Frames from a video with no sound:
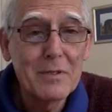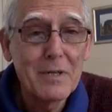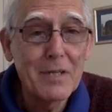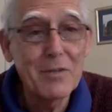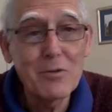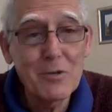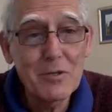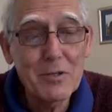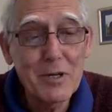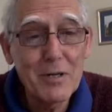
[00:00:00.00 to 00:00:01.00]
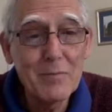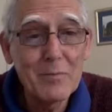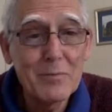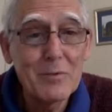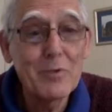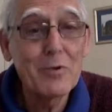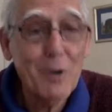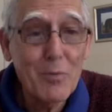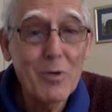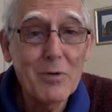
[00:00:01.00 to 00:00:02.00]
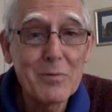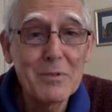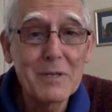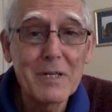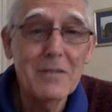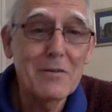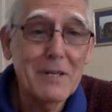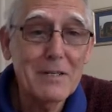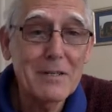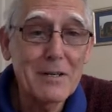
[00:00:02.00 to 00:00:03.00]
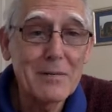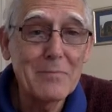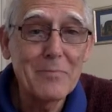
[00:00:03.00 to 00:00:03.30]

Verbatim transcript: at the wrong time or the wrong moment at the right time?